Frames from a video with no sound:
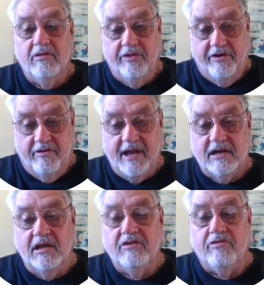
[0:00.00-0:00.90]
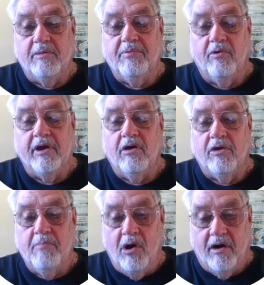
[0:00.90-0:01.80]
the direct entry point on
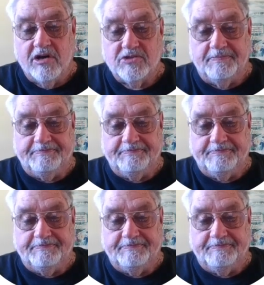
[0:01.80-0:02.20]
Mars.